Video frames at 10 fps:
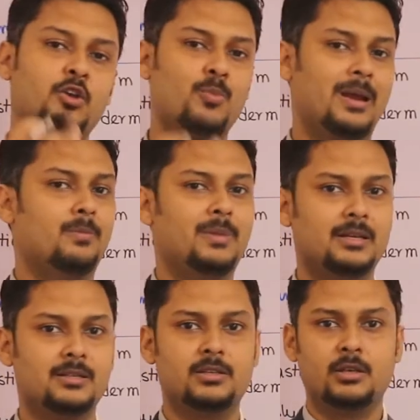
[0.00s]
human
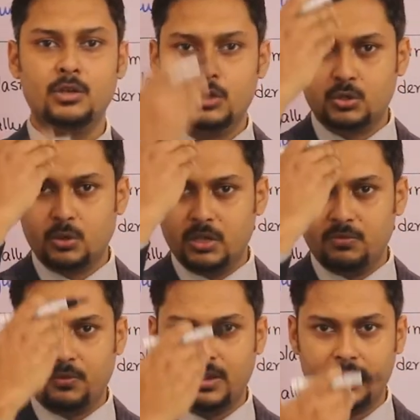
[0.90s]
beings. So
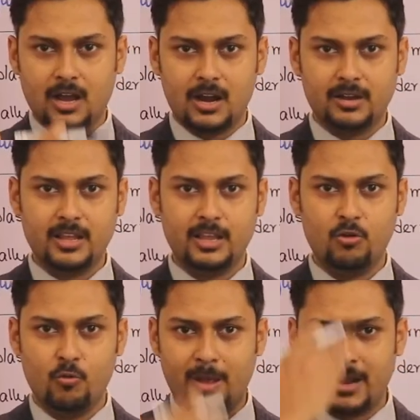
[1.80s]
if we cut the
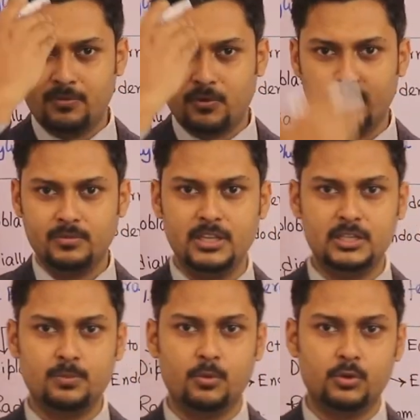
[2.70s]
human from
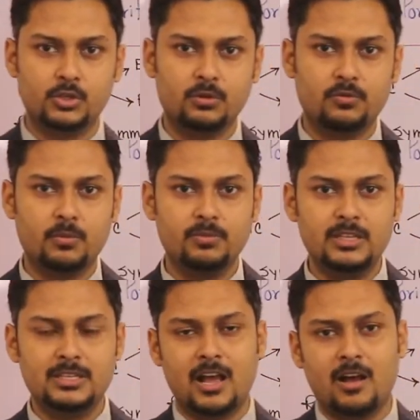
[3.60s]
this portion, from
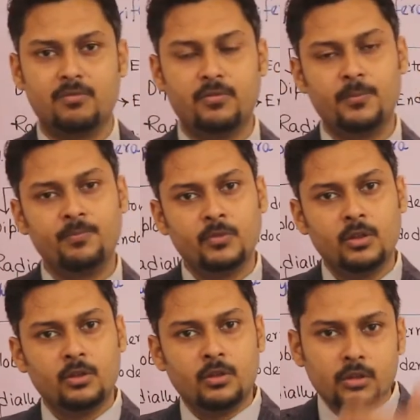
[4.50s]
this half,
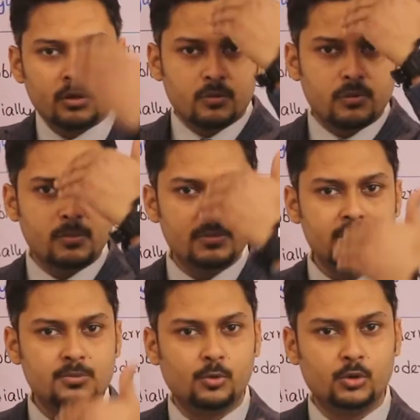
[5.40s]
from
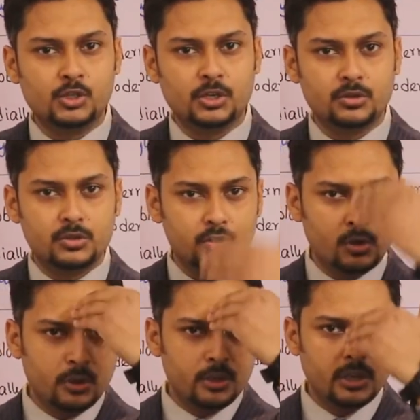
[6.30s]
this portion,
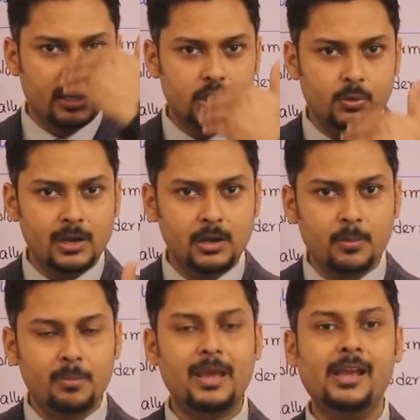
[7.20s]
so it will
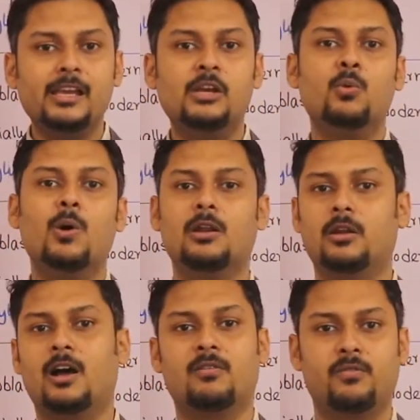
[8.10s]
be
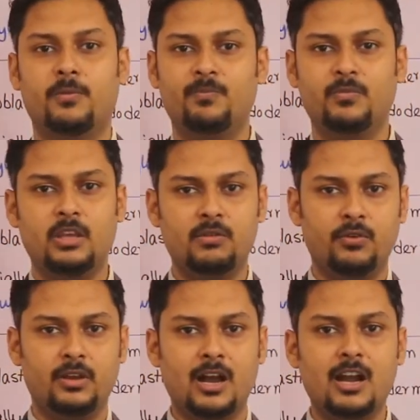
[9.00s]
equal half. If
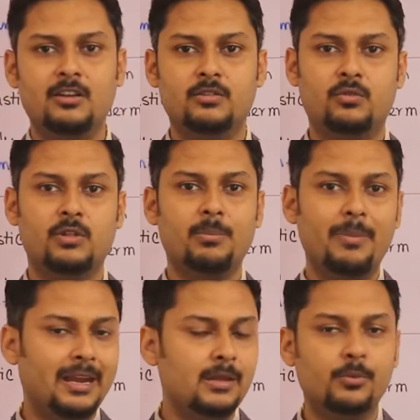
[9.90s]
we cut through the
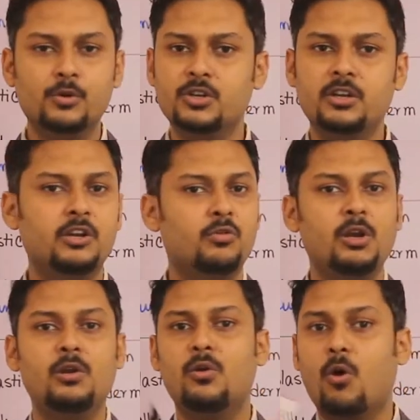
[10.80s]
belly portion, it will
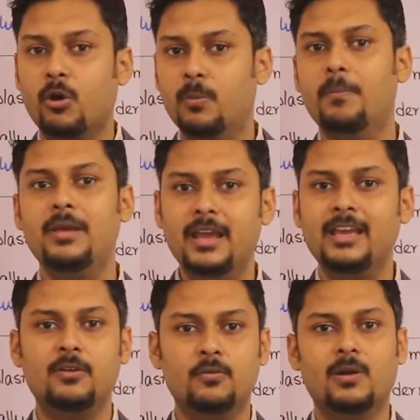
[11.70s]
not
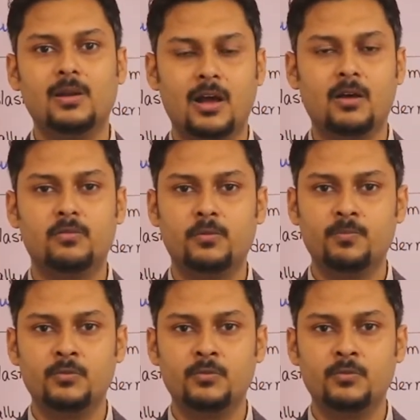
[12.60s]
be equal half.